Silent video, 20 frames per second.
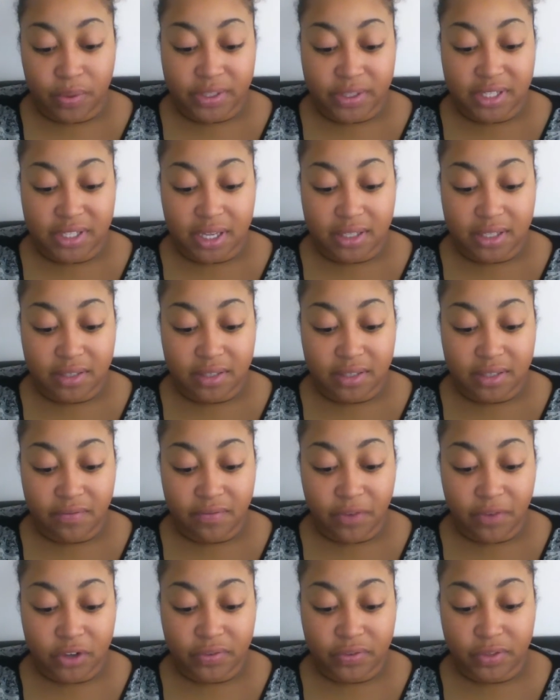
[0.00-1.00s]
It says in
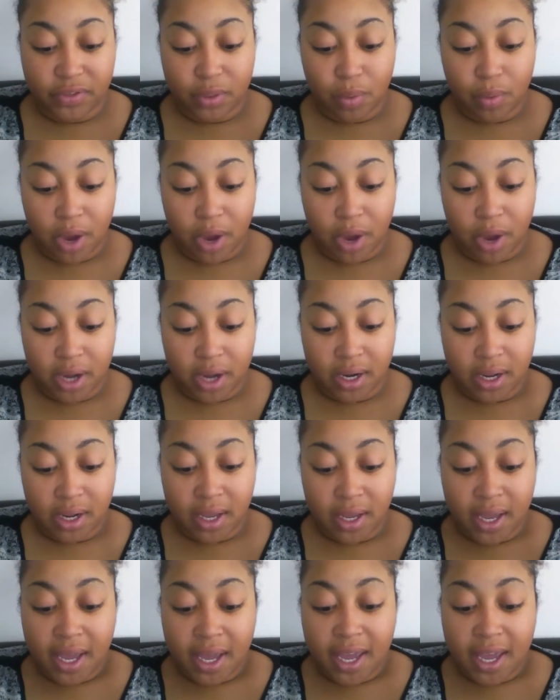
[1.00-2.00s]
verse 51
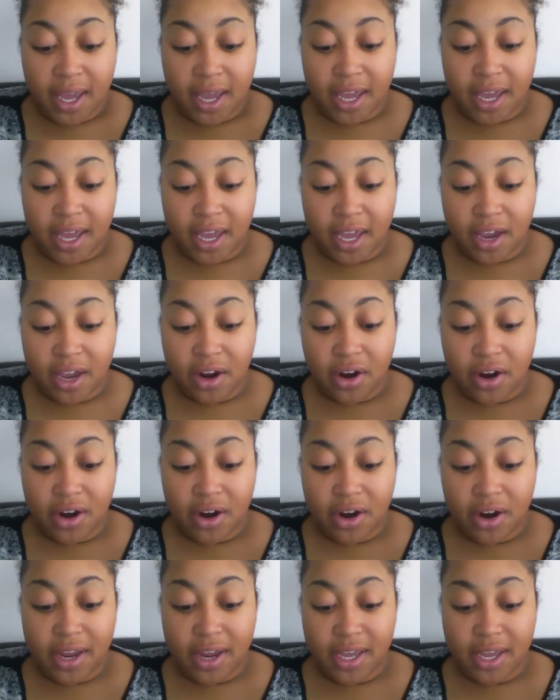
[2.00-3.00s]

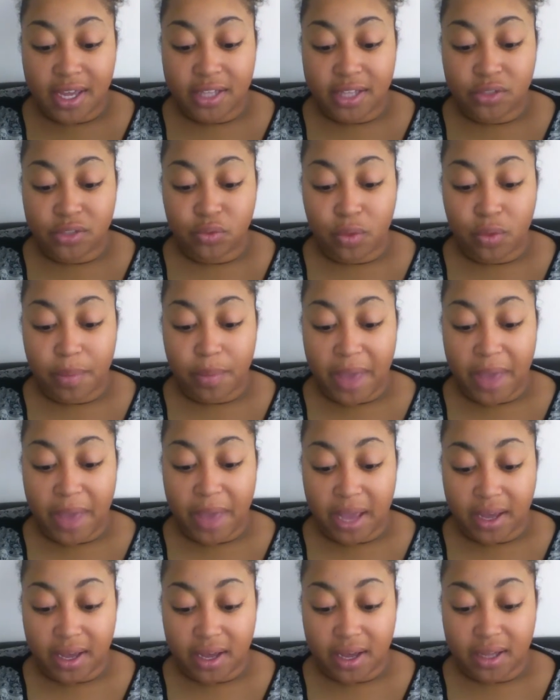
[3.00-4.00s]
Here is
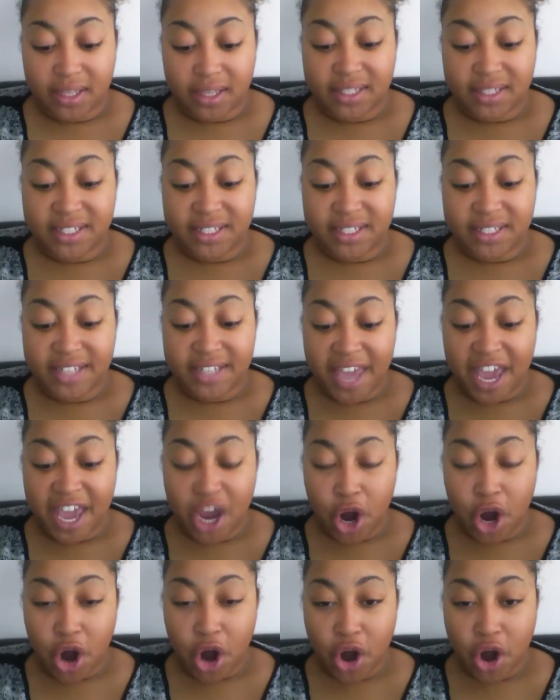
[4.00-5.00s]
Rebecca, take
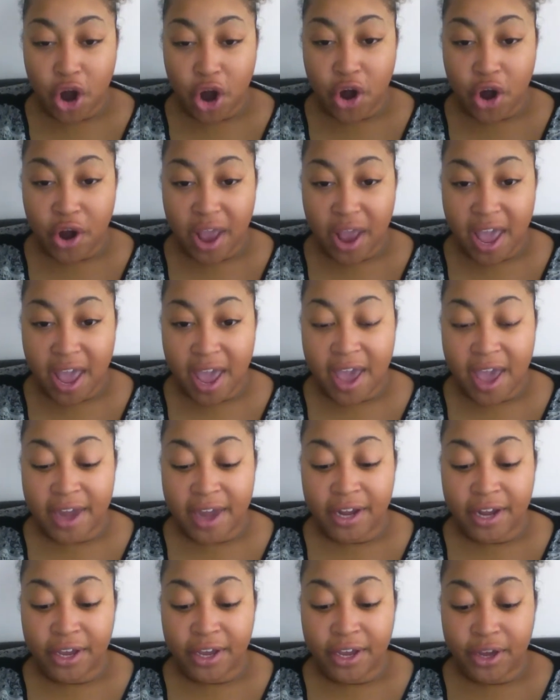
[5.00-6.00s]
her
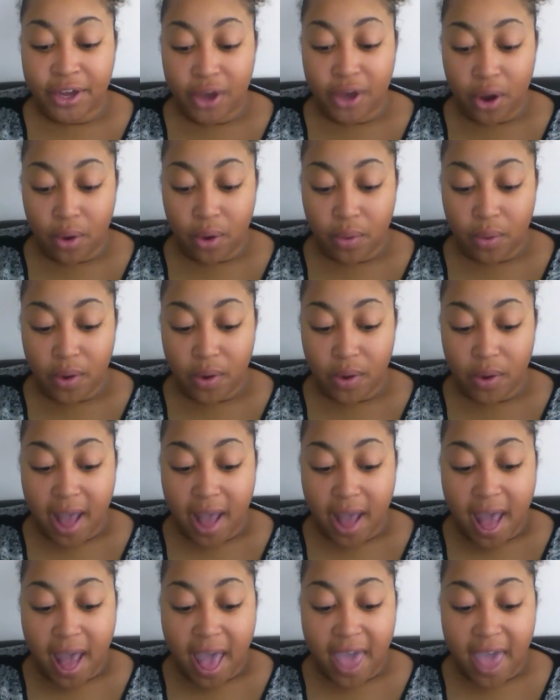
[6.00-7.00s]
and go,
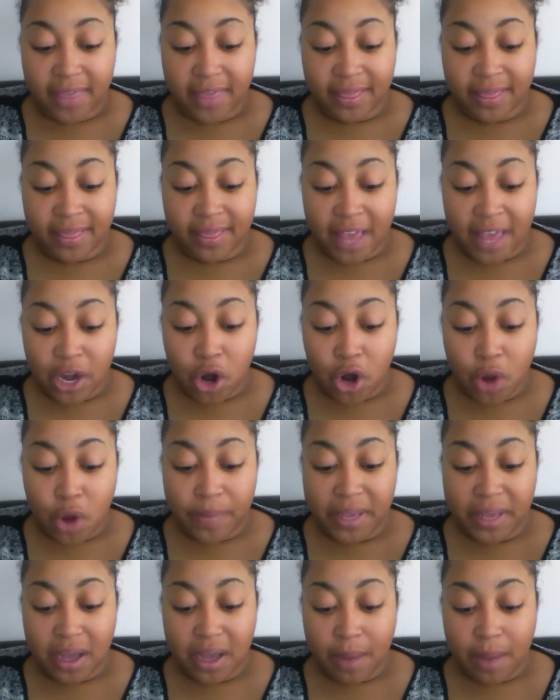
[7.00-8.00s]
and let her
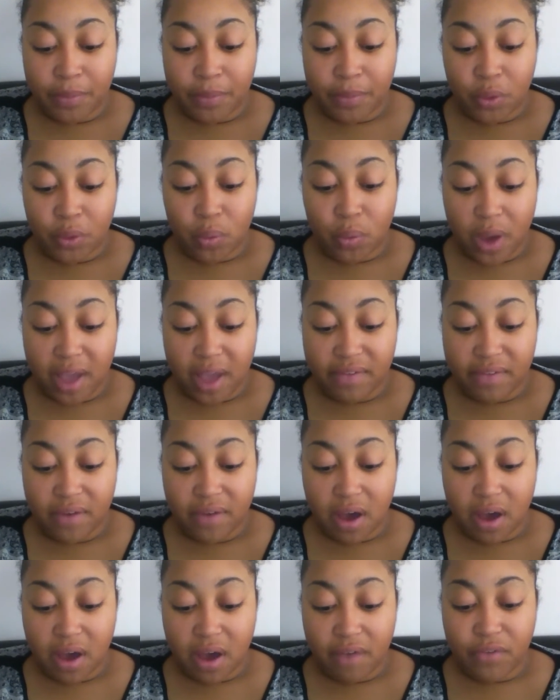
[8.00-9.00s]
become the wife
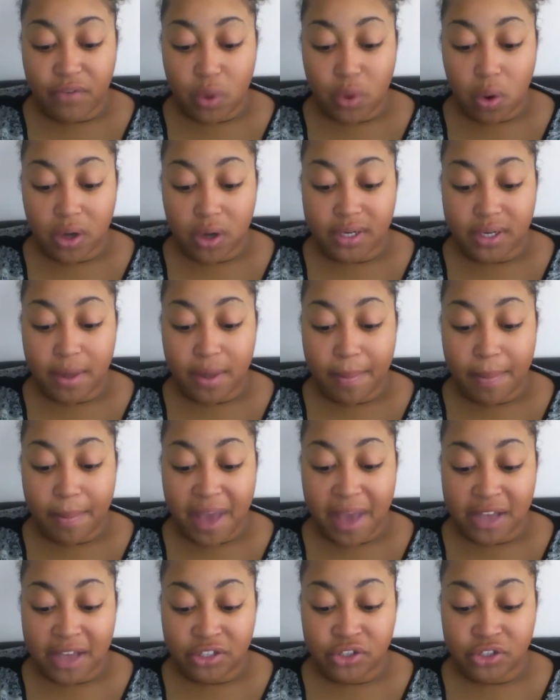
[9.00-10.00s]
of your
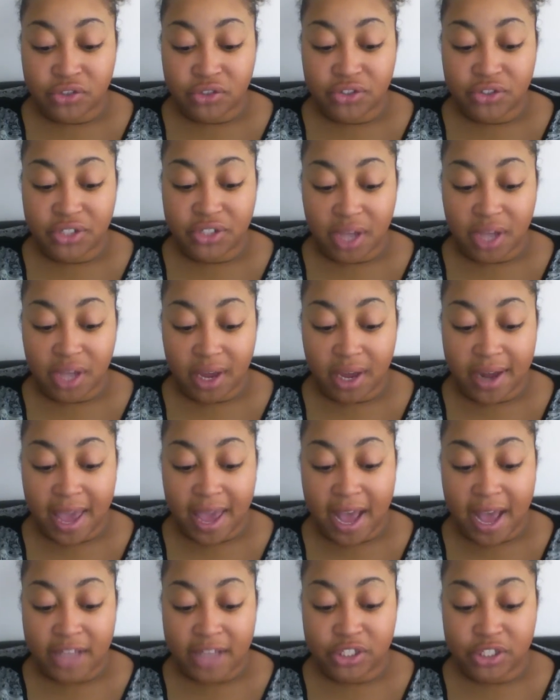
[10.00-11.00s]
master's son
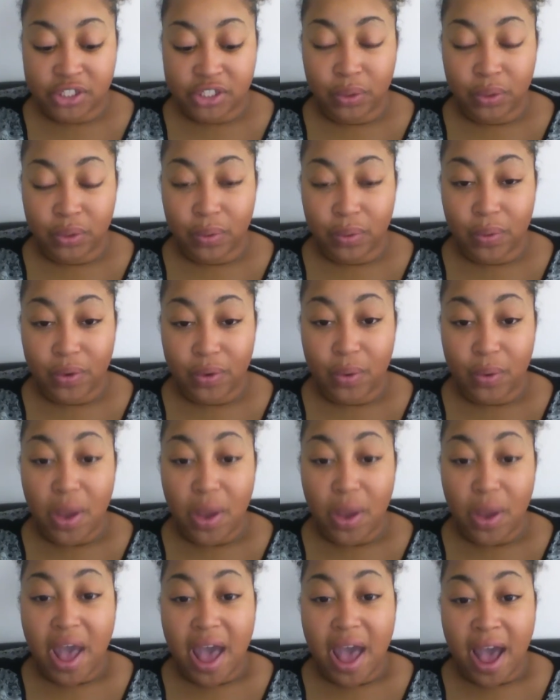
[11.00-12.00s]
as the Lord
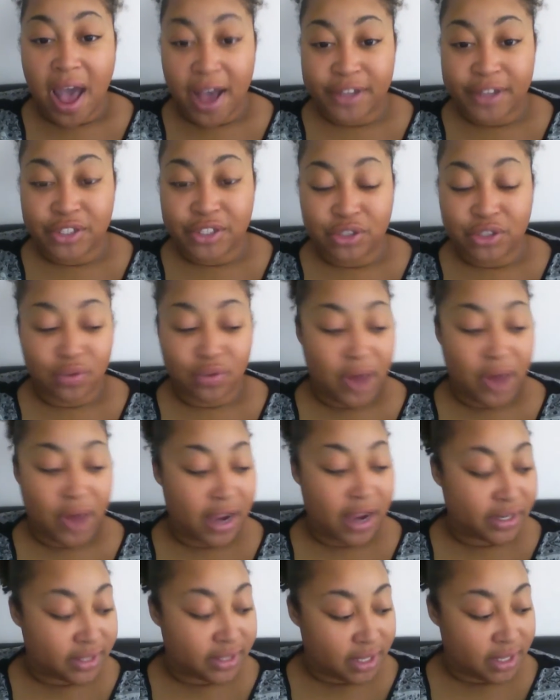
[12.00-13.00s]
has
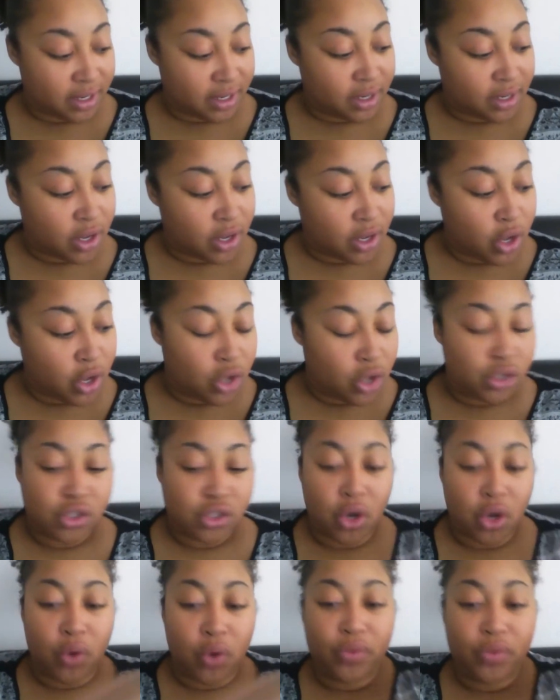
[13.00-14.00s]
directed.
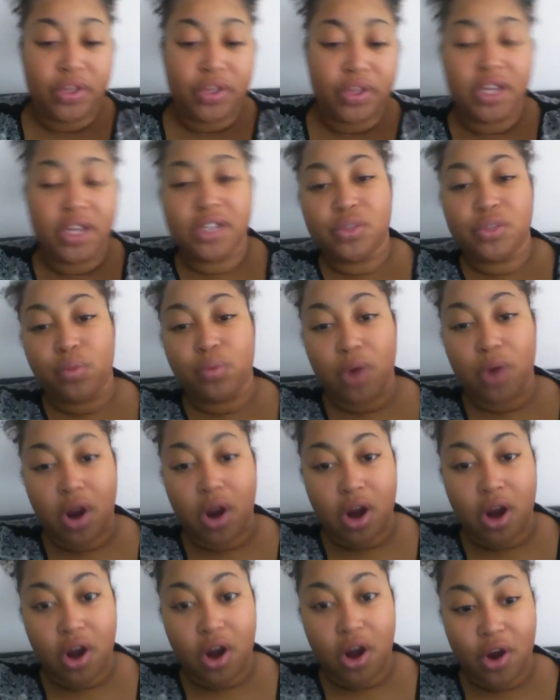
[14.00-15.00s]
So these
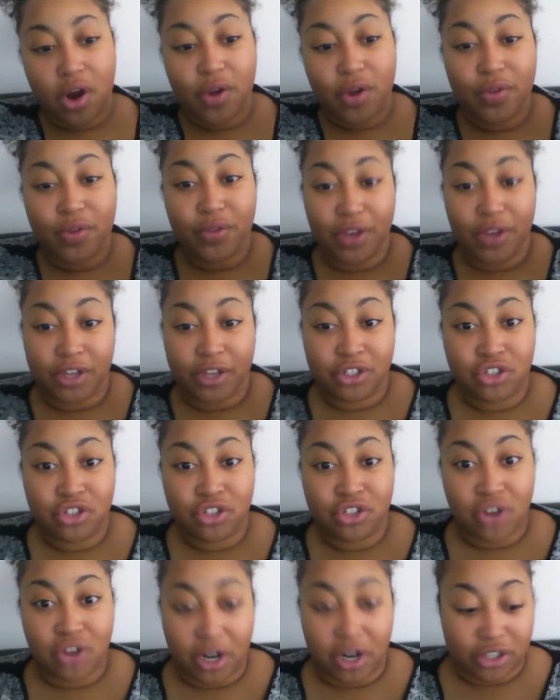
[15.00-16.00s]
were the
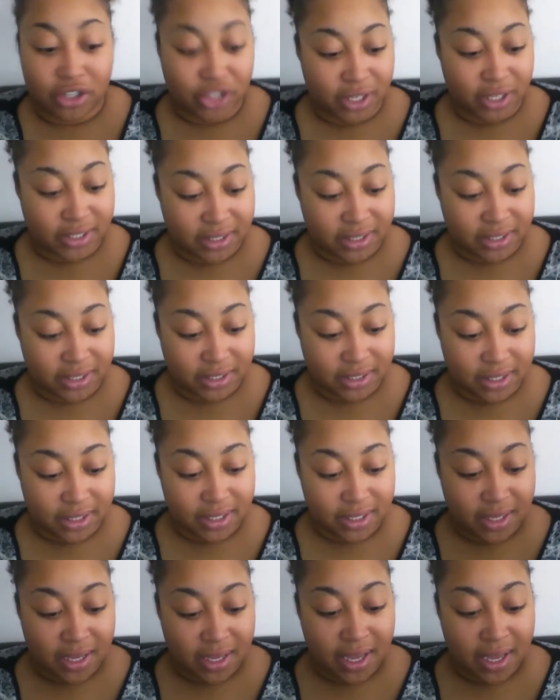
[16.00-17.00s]
instructions
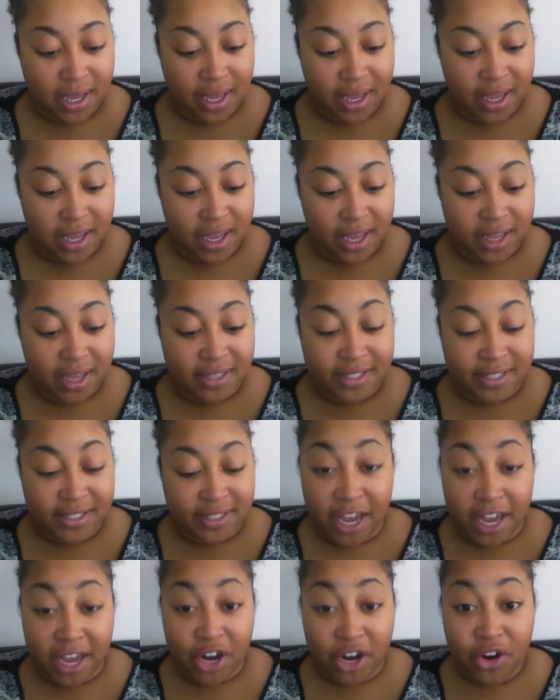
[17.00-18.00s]

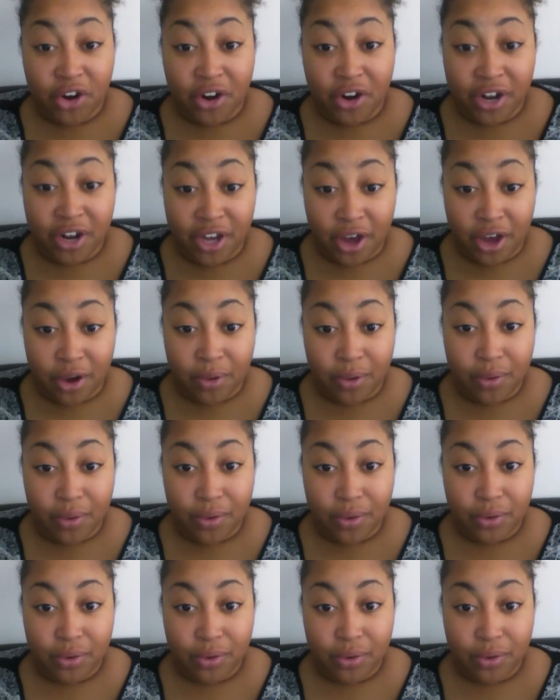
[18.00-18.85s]
take her and go.